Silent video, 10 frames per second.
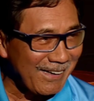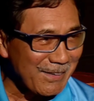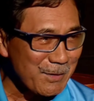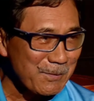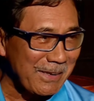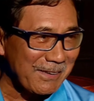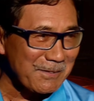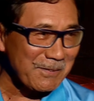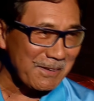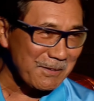You
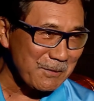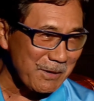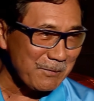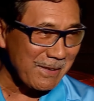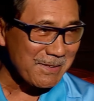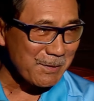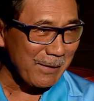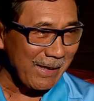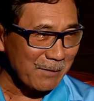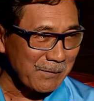may
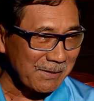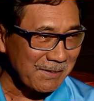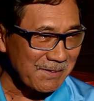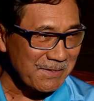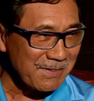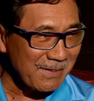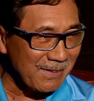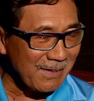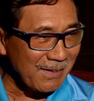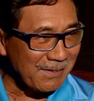smile because
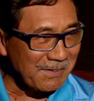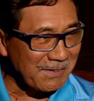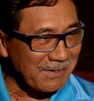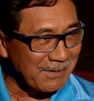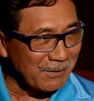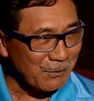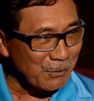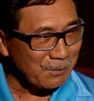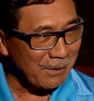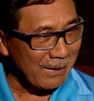the Eagle
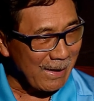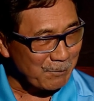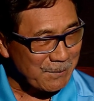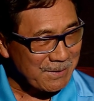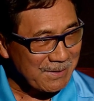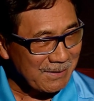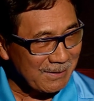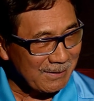Group collapsed